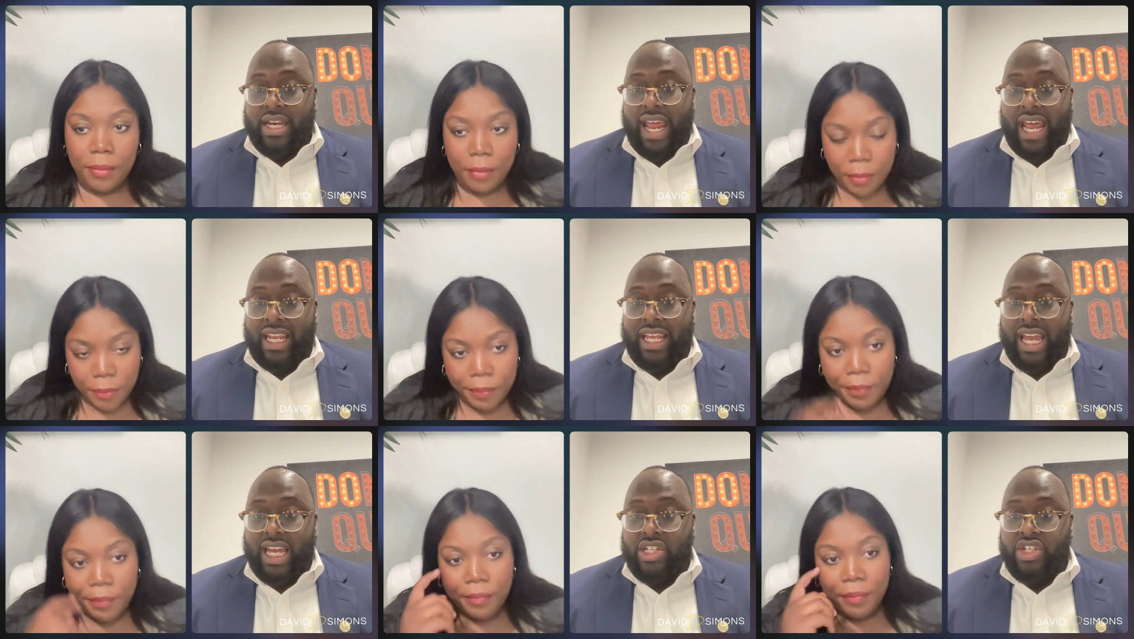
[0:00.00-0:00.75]

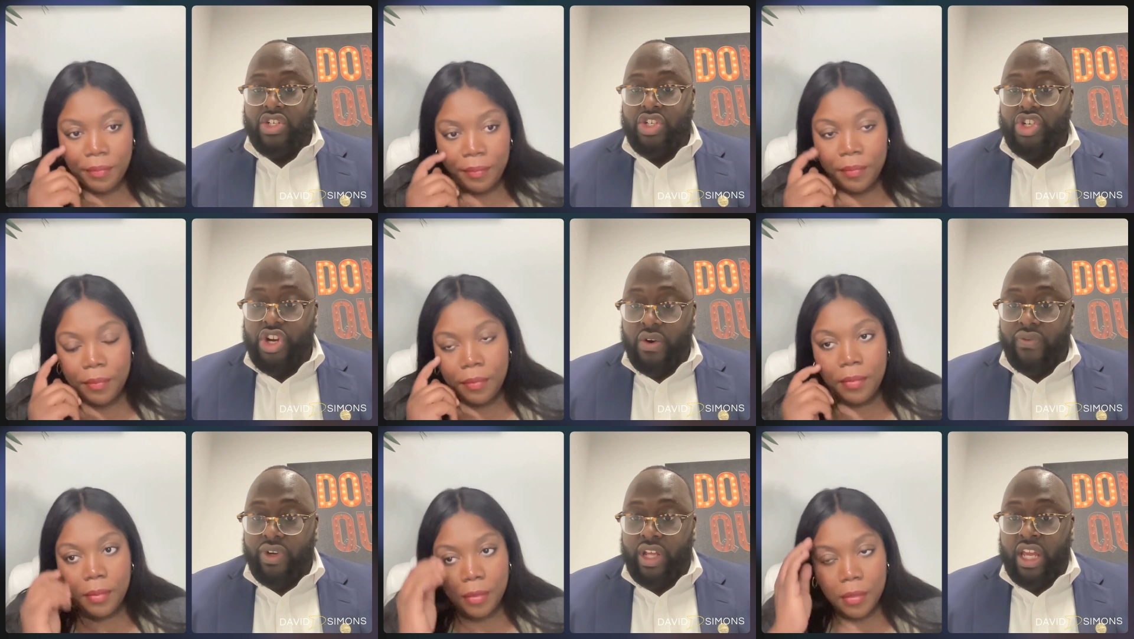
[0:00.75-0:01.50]
Speaker 1: Nathalie has
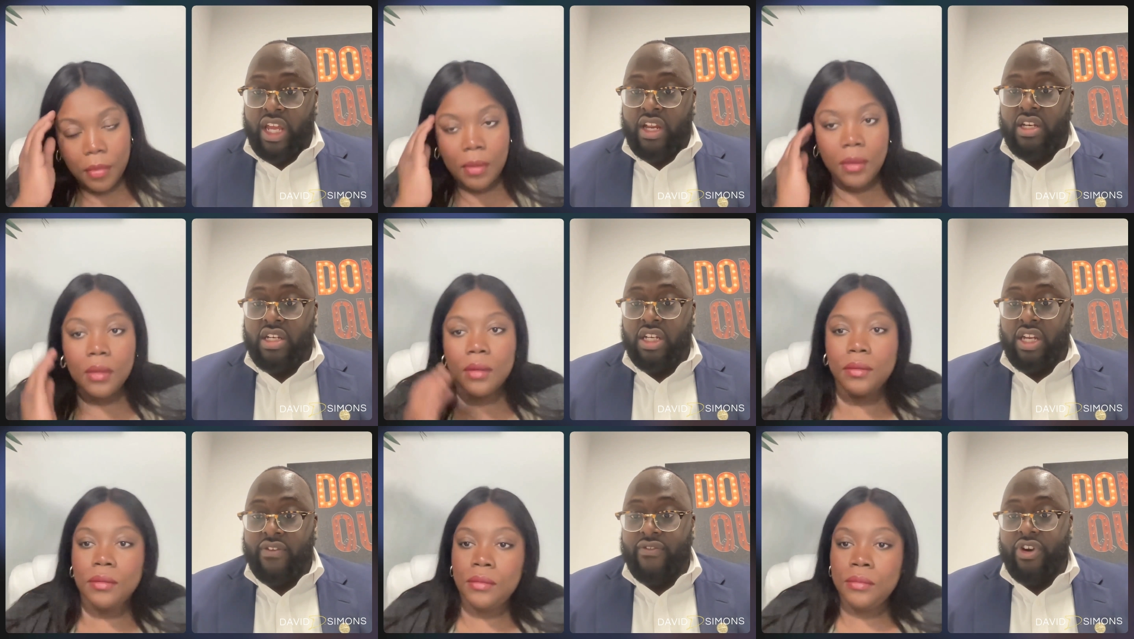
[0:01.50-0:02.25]
cheerfully
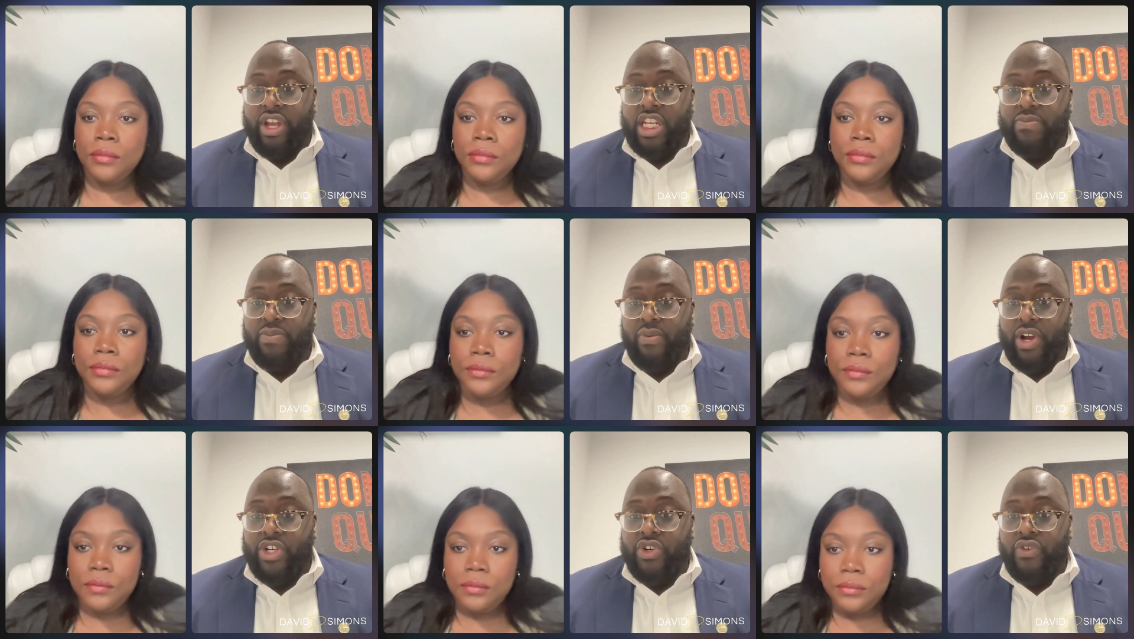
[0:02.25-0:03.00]
delivered
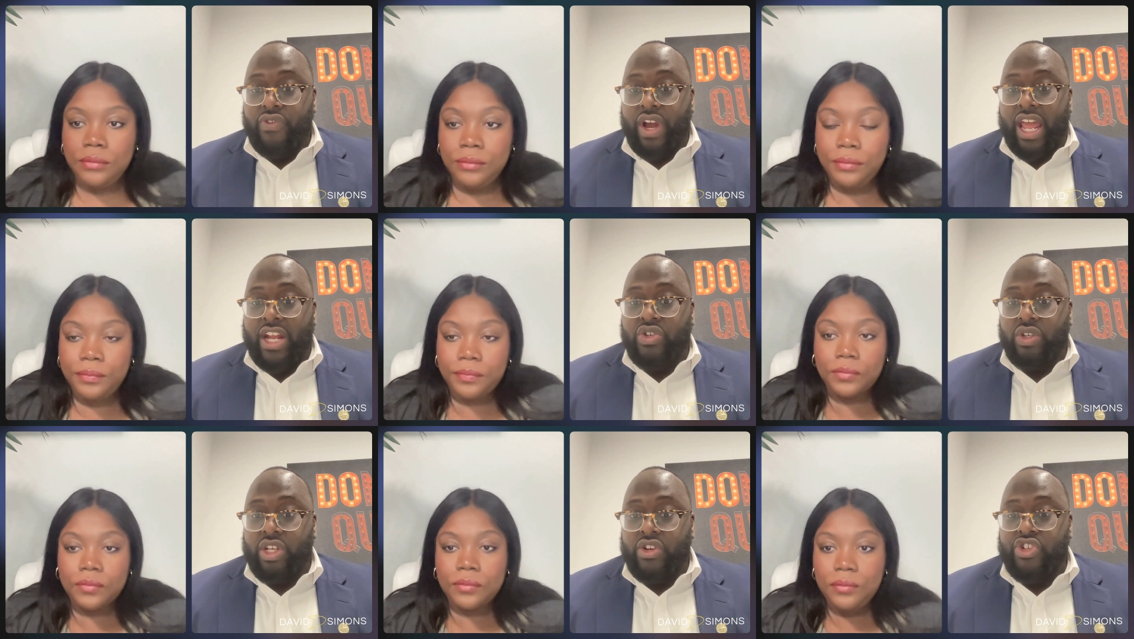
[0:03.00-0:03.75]
inspirational
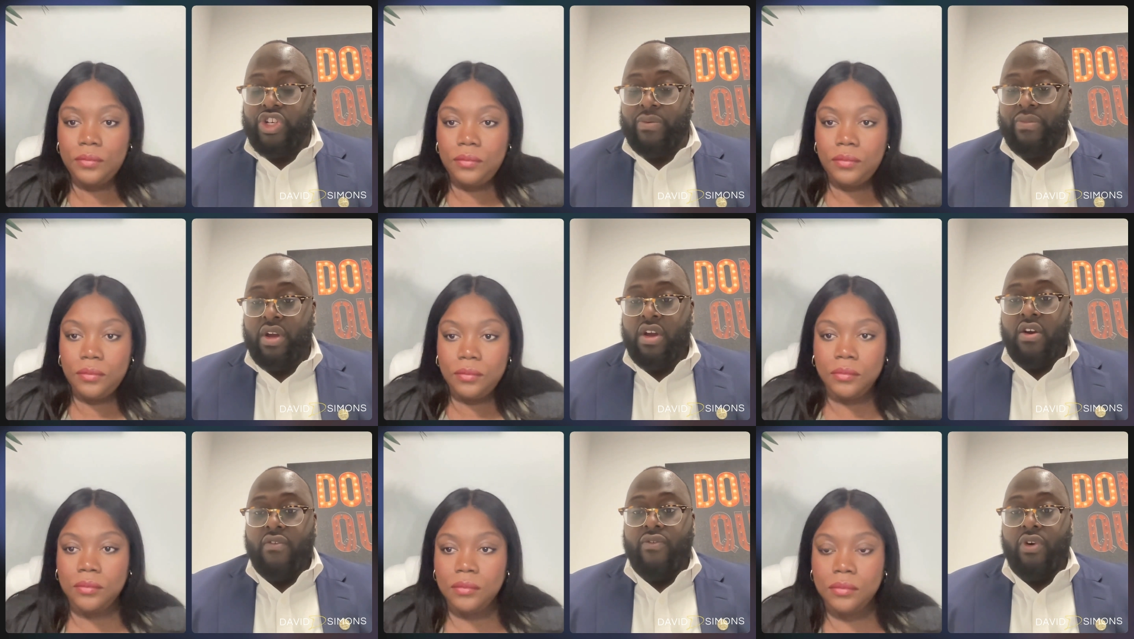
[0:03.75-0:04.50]
financial leadership
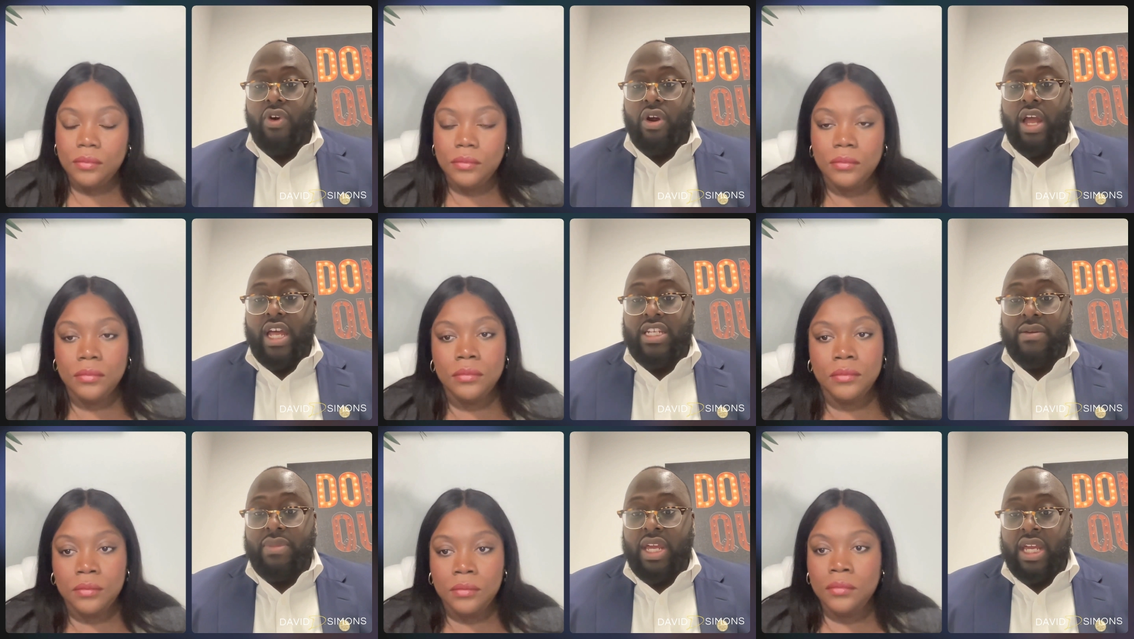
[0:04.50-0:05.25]
for
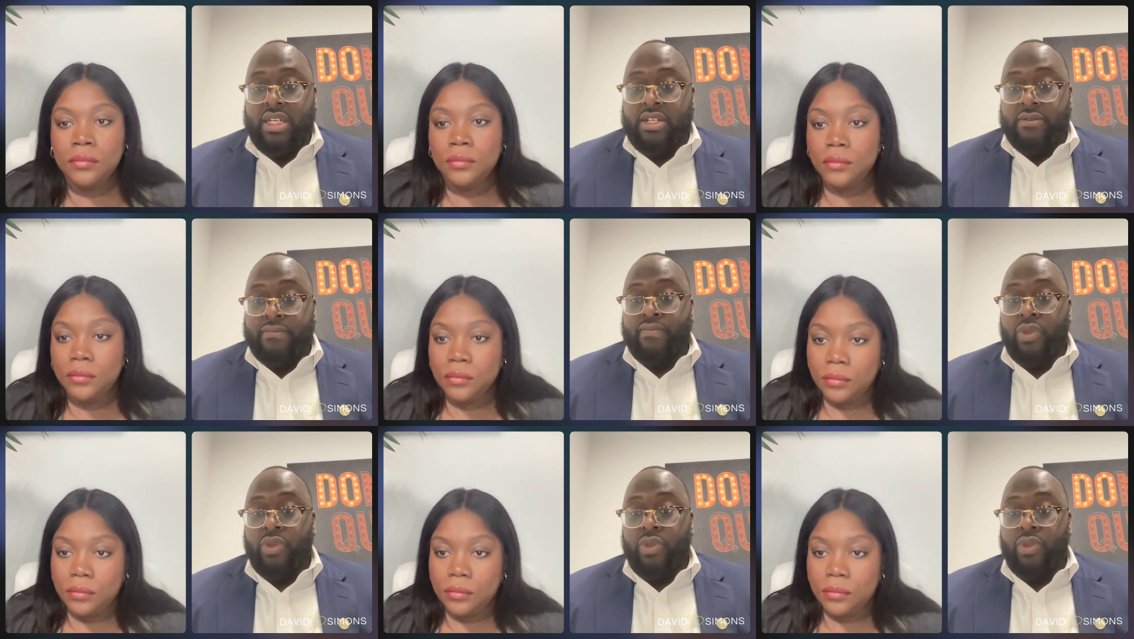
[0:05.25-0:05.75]
SMEs